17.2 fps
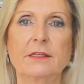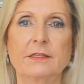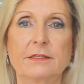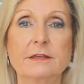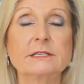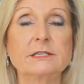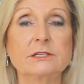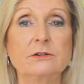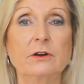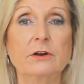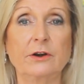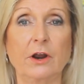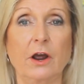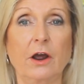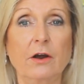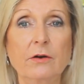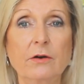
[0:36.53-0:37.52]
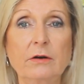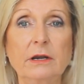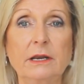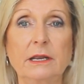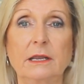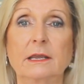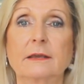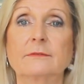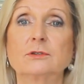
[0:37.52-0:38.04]
This not
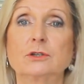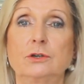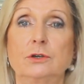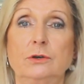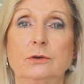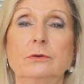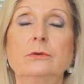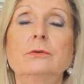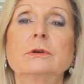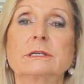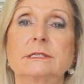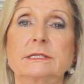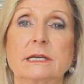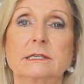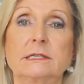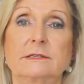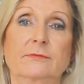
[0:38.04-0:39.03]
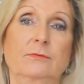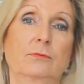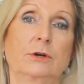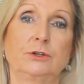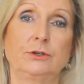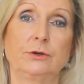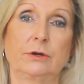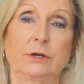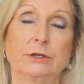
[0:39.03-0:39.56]
only gives you a sense of
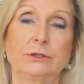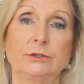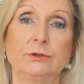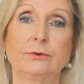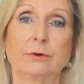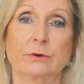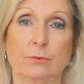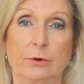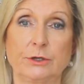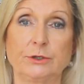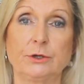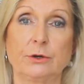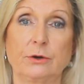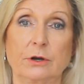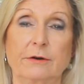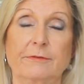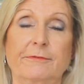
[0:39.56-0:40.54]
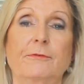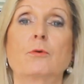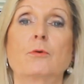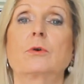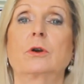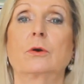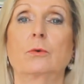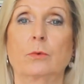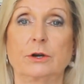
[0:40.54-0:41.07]
what you can do and what you can
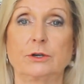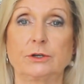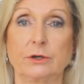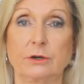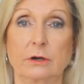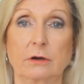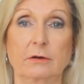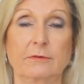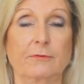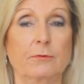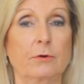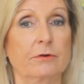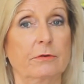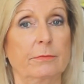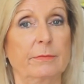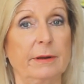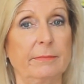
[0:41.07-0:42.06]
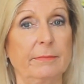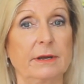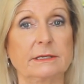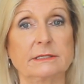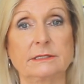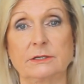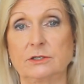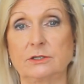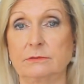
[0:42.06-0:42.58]
afford and what you can look for, and remember
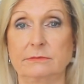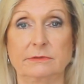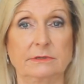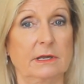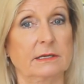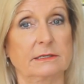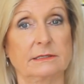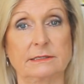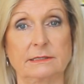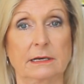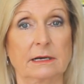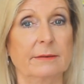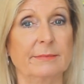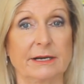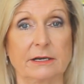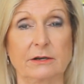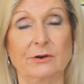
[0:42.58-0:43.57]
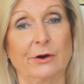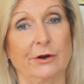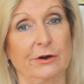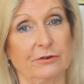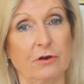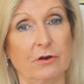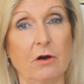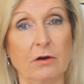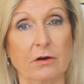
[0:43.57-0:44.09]
it's a limit, not a
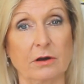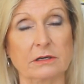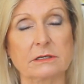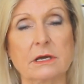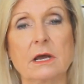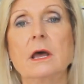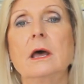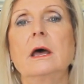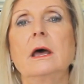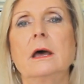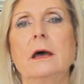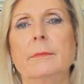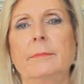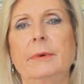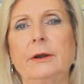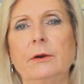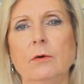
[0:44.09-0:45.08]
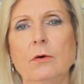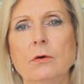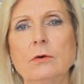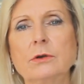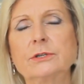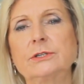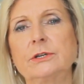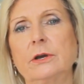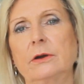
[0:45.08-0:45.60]
target, but
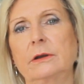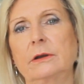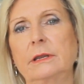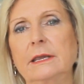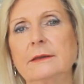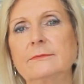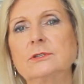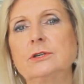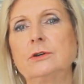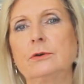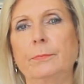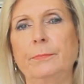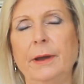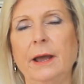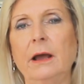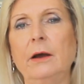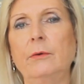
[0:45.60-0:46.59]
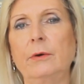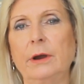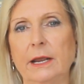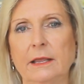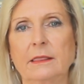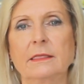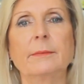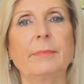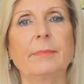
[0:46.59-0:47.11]
also it gives you power
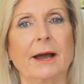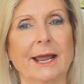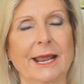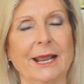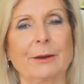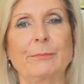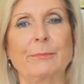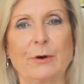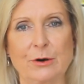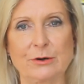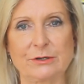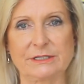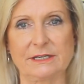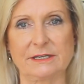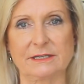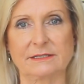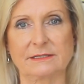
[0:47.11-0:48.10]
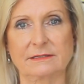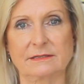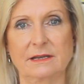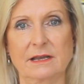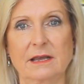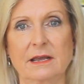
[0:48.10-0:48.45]
in the buying process.